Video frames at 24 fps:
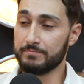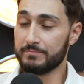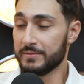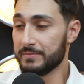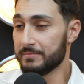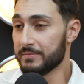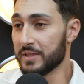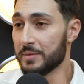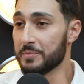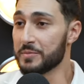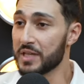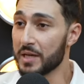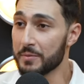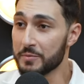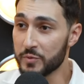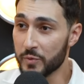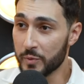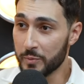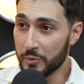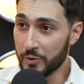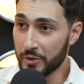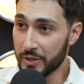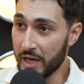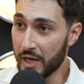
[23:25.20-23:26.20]
Sometimes we
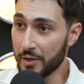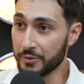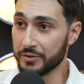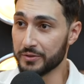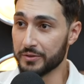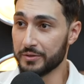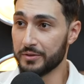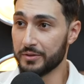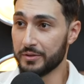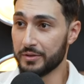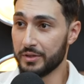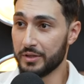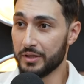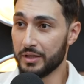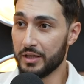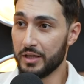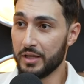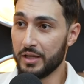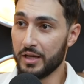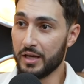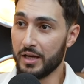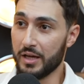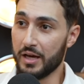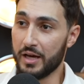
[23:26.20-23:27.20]
burn out.
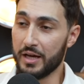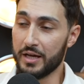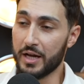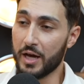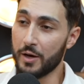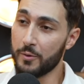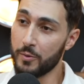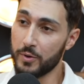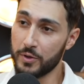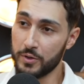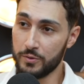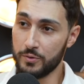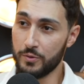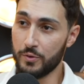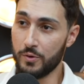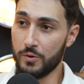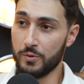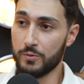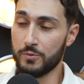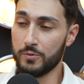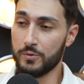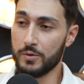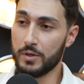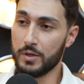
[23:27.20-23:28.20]
And I want to
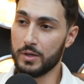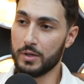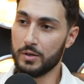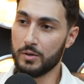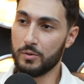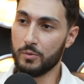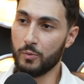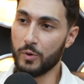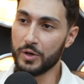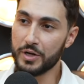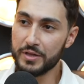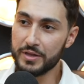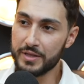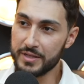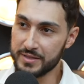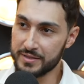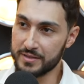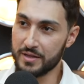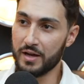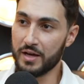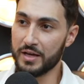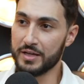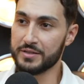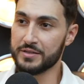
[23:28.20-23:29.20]
know what are the
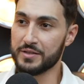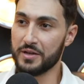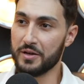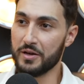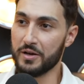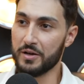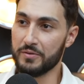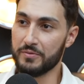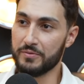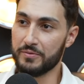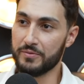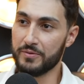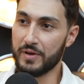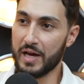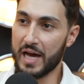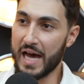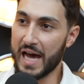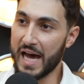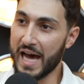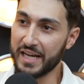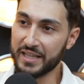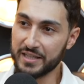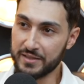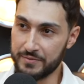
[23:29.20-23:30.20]
signs of
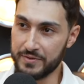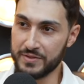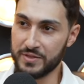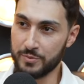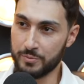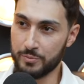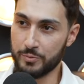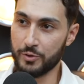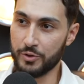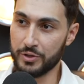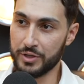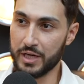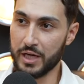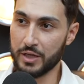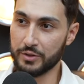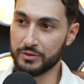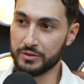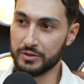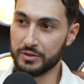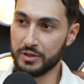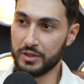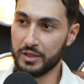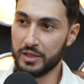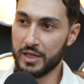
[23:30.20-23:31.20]
activism burnout?
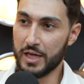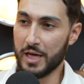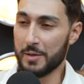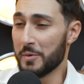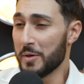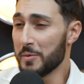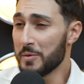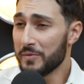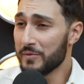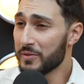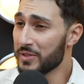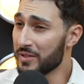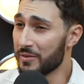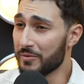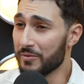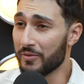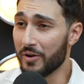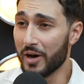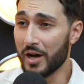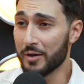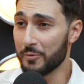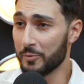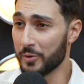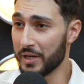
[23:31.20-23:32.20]
And maybe you can
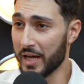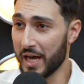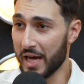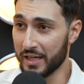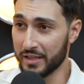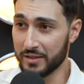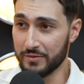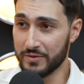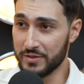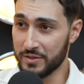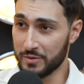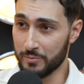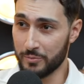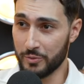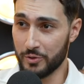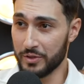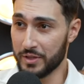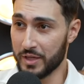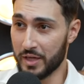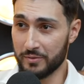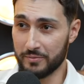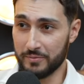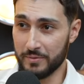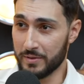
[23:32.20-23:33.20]
define what activism
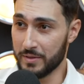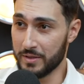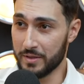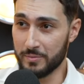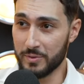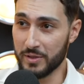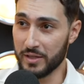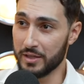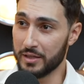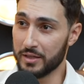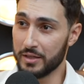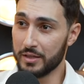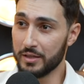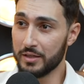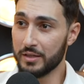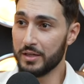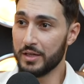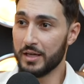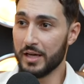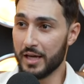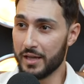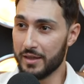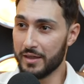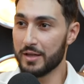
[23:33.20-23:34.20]
burnout in the beginning,
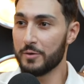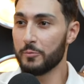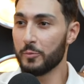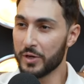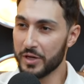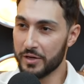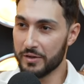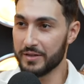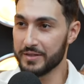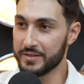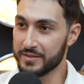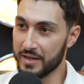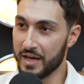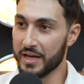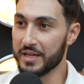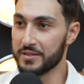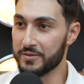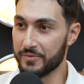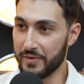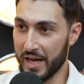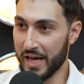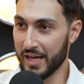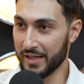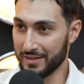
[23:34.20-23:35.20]
and then what are the signs of
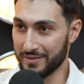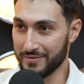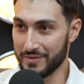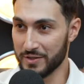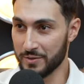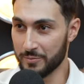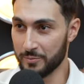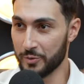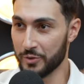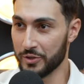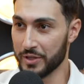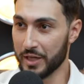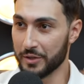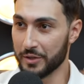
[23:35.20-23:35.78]
activism burnout?